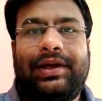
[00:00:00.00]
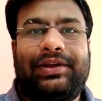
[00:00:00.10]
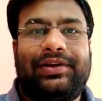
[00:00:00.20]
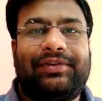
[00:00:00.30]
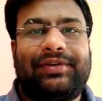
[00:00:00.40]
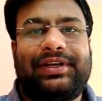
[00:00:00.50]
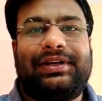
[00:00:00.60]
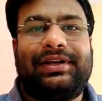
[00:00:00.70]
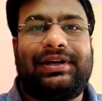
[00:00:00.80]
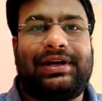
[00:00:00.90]
Hello everyone.
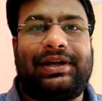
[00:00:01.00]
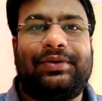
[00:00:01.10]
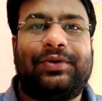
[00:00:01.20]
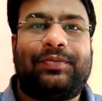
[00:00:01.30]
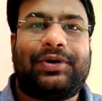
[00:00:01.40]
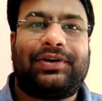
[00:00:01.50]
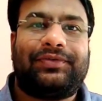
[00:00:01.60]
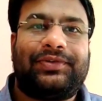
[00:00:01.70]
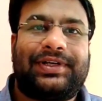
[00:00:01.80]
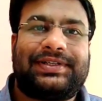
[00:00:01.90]
I hope all
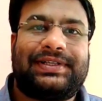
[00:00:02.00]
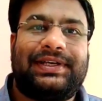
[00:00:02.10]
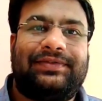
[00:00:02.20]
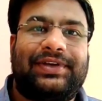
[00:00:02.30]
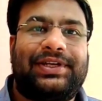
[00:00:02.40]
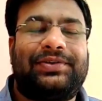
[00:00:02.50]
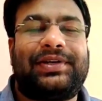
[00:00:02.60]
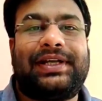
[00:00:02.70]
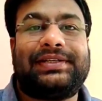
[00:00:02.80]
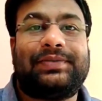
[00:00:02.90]
of you are safe and
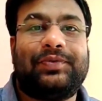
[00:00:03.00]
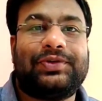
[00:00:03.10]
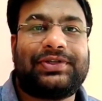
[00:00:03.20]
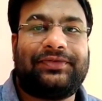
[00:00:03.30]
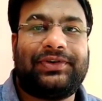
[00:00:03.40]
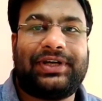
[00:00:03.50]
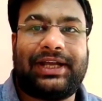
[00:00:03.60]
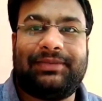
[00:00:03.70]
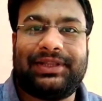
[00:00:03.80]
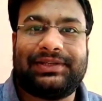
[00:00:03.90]
utilizing most of your
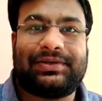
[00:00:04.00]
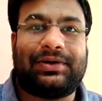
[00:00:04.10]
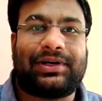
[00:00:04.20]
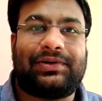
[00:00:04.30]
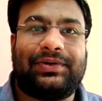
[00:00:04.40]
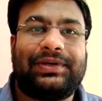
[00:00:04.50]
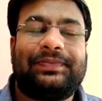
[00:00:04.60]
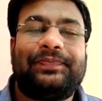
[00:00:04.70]
time in this lockdown.